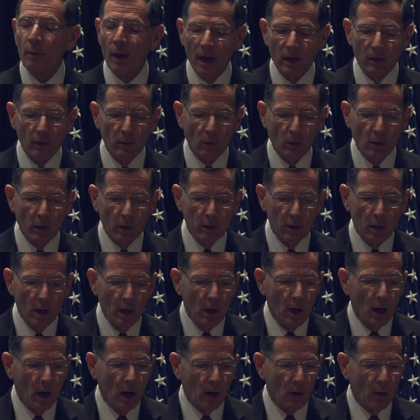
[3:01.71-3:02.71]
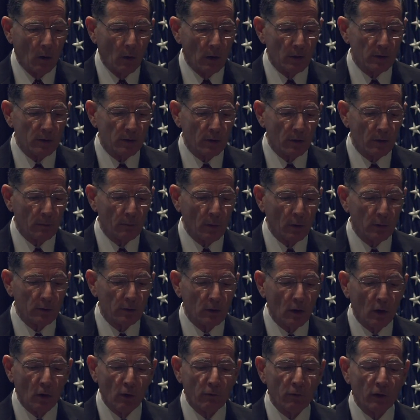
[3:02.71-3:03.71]
depend on are also the
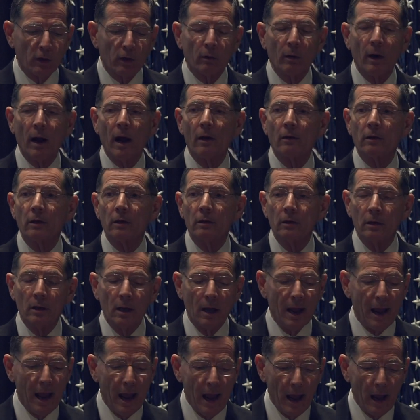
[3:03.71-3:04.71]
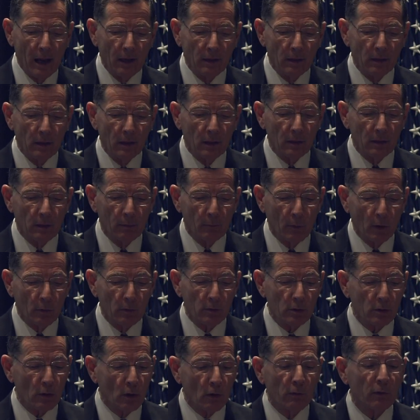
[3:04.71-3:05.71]
most overcrowded and the
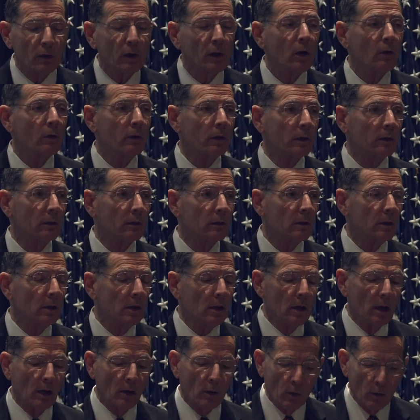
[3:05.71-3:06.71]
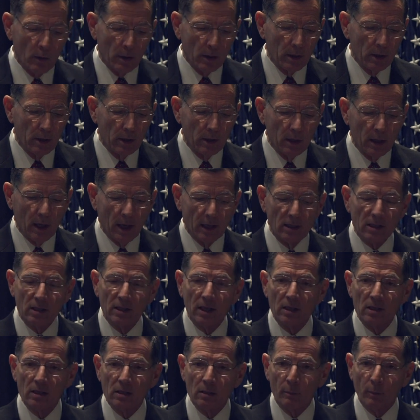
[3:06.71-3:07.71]
most overloaded. According to the United
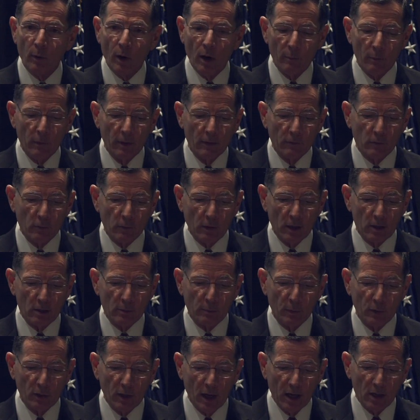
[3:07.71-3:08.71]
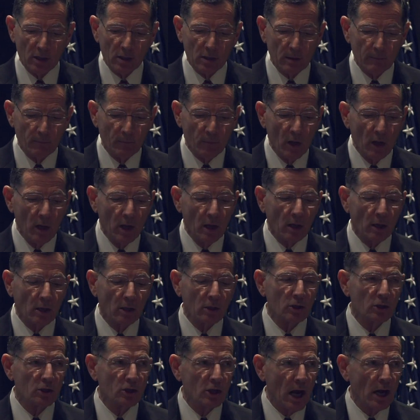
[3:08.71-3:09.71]
States Department of Transportation,
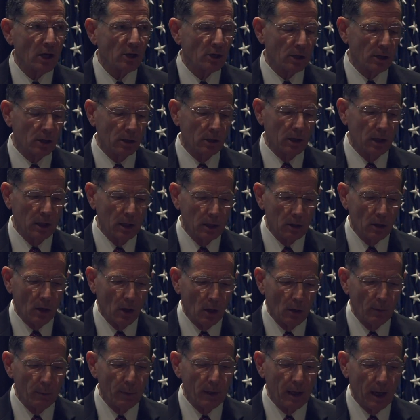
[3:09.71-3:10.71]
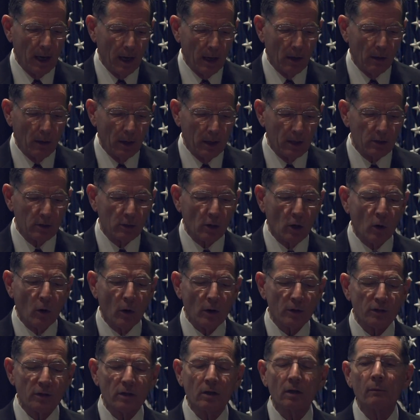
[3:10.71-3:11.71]
congestion in urban areas
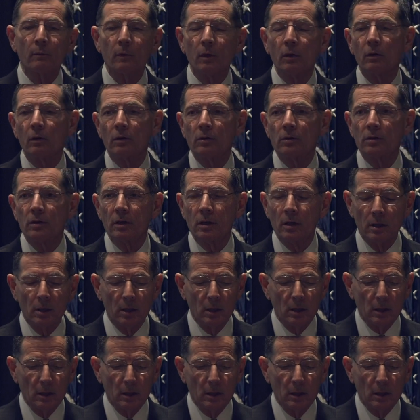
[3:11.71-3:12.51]
costs commuters